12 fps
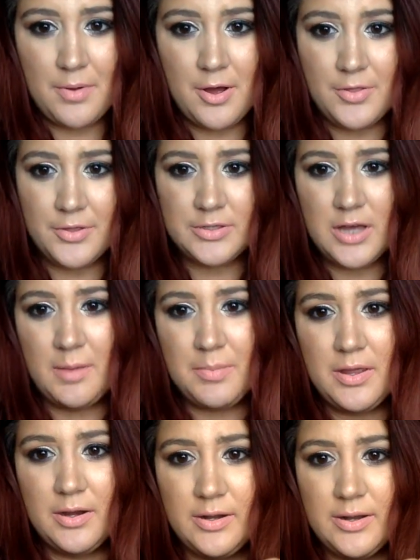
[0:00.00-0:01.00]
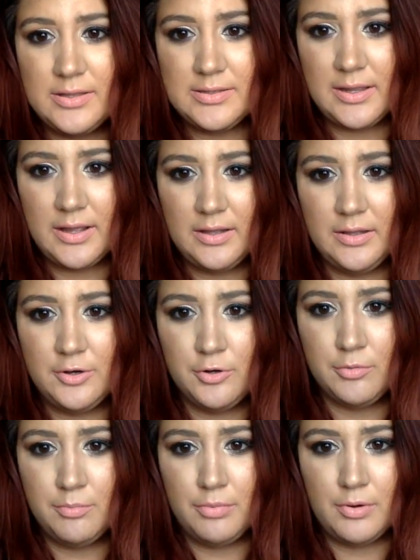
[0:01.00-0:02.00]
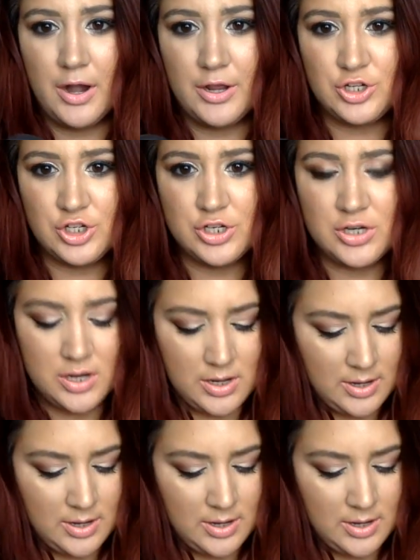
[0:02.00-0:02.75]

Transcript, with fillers: On the top here is like a little brush,